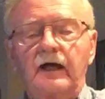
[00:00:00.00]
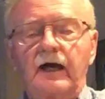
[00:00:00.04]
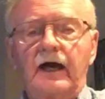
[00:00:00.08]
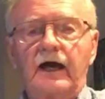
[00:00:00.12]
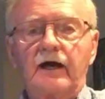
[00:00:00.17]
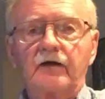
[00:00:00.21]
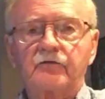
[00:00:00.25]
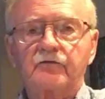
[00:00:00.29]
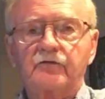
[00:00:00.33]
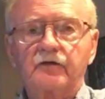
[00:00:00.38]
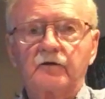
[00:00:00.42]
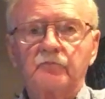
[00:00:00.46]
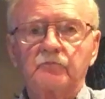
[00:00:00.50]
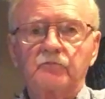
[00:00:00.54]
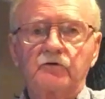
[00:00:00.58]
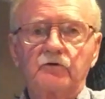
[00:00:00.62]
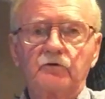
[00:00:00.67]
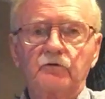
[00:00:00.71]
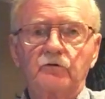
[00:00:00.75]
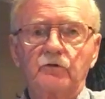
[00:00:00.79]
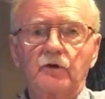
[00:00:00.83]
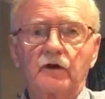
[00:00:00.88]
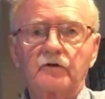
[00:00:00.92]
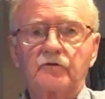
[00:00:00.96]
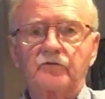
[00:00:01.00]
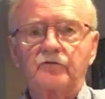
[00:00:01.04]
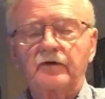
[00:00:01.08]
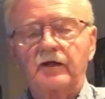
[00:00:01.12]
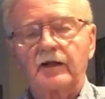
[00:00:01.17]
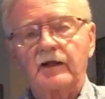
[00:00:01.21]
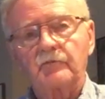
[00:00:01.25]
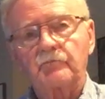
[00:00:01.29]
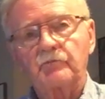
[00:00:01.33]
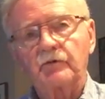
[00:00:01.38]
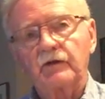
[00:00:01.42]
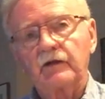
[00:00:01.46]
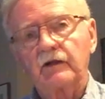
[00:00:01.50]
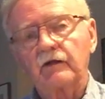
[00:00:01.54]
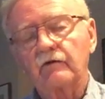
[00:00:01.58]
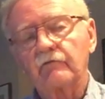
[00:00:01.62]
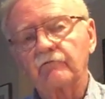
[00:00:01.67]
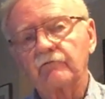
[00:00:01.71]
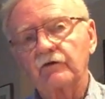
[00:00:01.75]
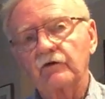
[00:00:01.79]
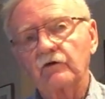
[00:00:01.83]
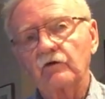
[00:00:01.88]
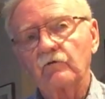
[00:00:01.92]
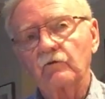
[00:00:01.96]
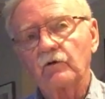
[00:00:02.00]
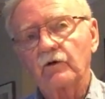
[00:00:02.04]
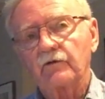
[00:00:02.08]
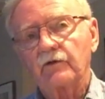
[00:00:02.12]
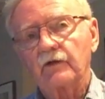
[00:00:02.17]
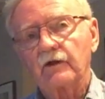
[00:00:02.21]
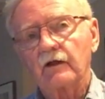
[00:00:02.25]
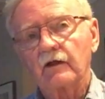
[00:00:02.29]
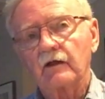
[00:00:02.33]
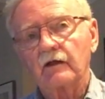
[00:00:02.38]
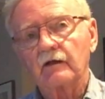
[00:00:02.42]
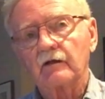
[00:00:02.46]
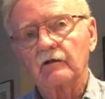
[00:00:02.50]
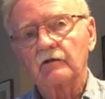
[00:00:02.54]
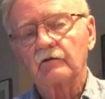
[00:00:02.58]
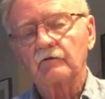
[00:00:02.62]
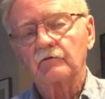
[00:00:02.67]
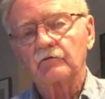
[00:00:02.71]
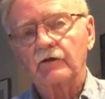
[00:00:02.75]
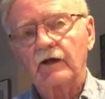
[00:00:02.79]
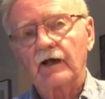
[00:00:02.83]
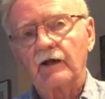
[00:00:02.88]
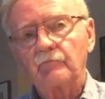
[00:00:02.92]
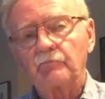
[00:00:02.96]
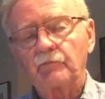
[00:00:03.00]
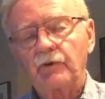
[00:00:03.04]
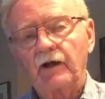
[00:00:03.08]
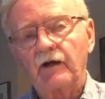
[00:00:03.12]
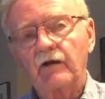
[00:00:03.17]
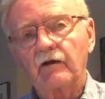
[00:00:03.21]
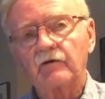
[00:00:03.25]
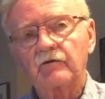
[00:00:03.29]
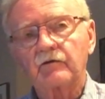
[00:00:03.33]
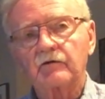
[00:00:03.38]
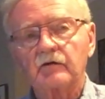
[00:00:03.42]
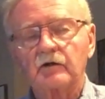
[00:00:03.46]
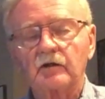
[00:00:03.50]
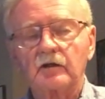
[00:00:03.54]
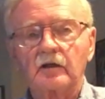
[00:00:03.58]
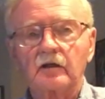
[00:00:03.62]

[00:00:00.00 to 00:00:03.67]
ask them to set up an interview with a grandparent